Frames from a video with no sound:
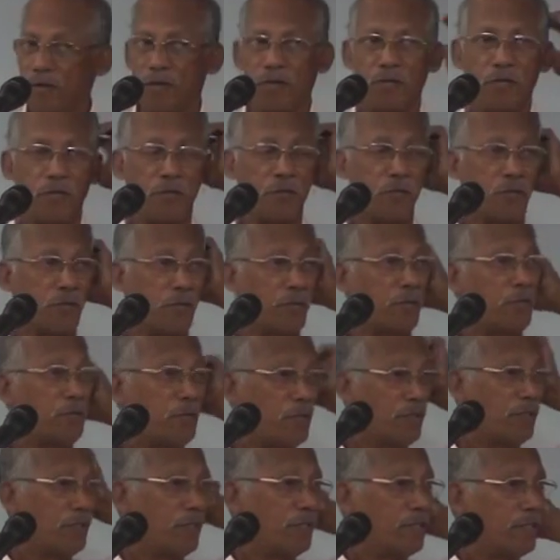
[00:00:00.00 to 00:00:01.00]

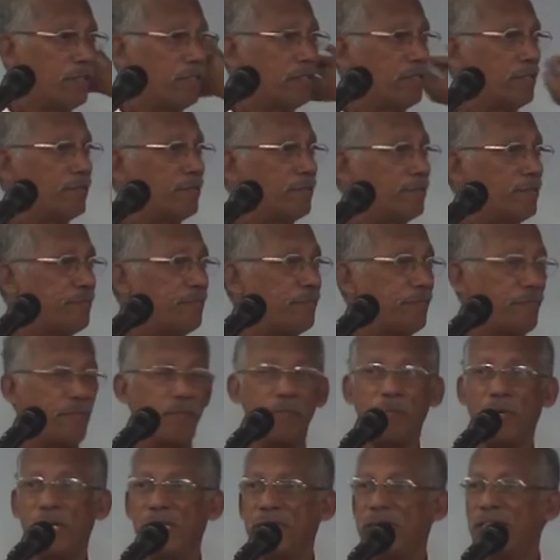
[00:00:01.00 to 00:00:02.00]
Oh,
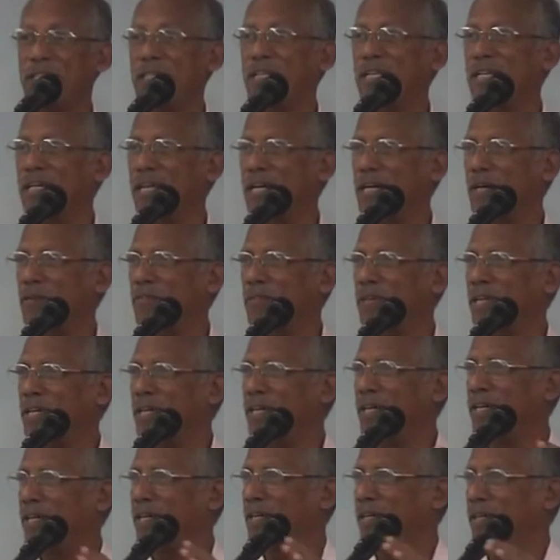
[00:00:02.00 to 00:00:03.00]
my children are
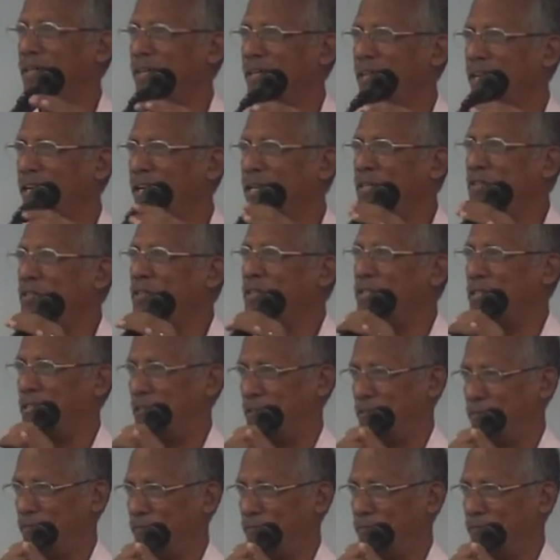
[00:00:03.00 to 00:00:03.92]
very lazy.